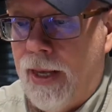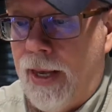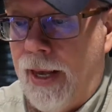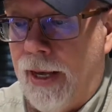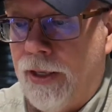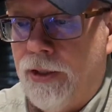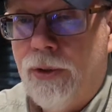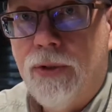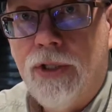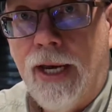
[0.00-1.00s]
and
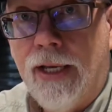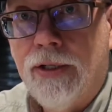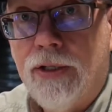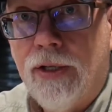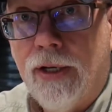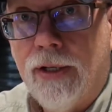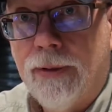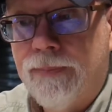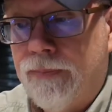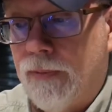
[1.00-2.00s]
you change
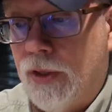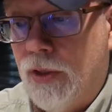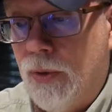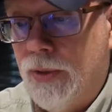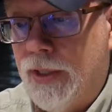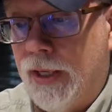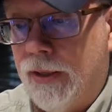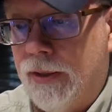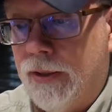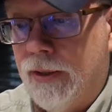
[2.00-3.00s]

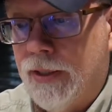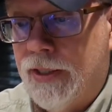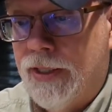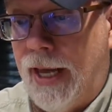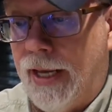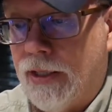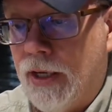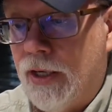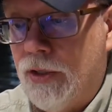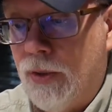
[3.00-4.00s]
using the set
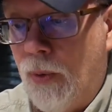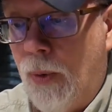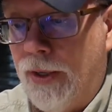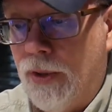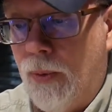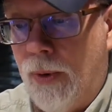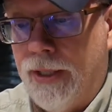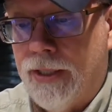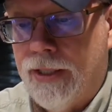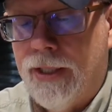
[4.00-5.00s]
to what you
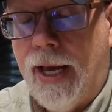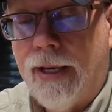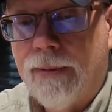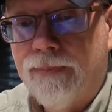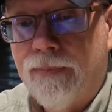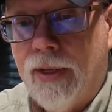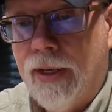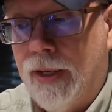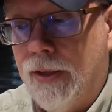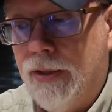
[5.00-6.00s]
want to set.
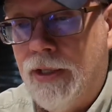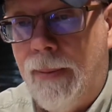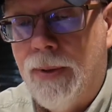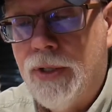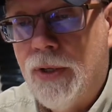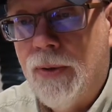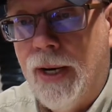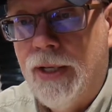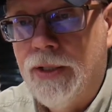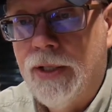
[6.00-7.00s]
The temperature
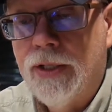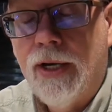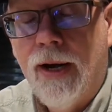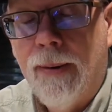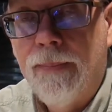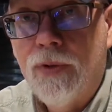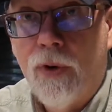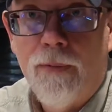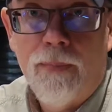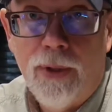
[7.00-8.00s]
ranges come
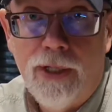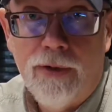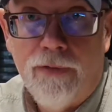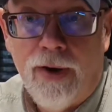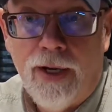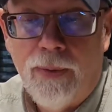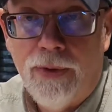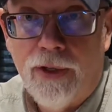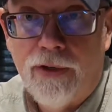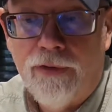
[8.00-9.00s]
sort of predefined
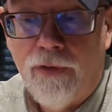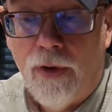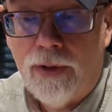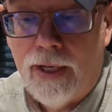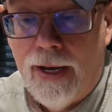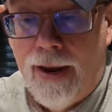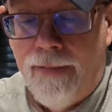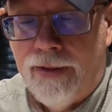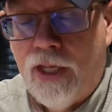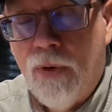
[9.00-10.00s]
with a default
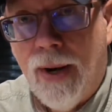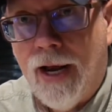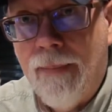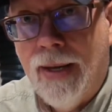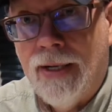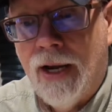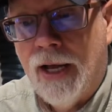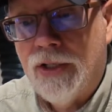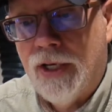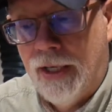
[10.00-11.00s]
that they recommend
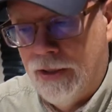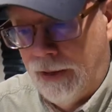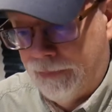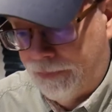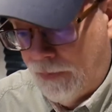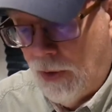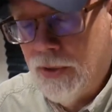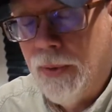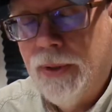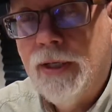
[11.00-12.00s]
not changing. Those
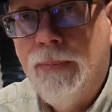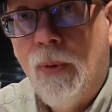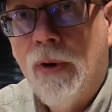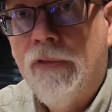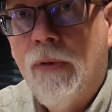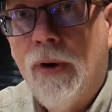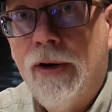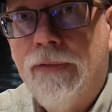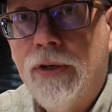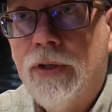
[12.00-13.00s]
are really more for
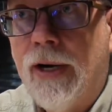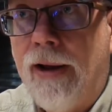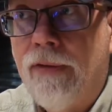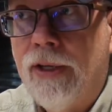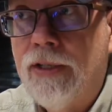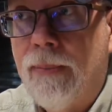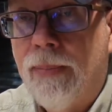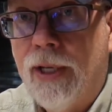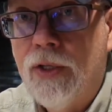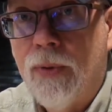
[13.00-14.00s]
if you're traveling
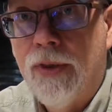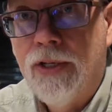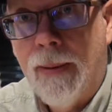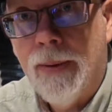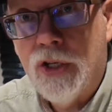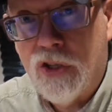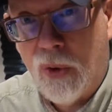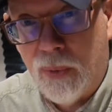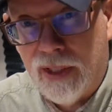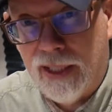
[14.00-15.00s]
someplace where the temperatures
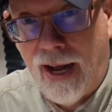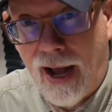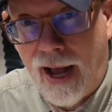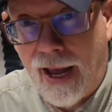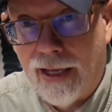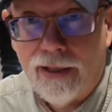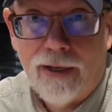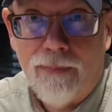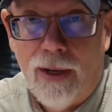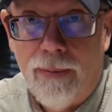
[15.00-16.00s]
are really high,
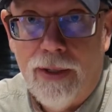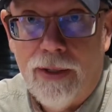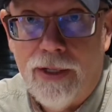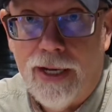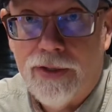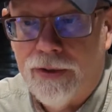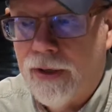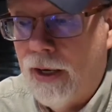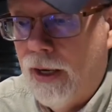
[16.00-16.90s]
like maybe the desert.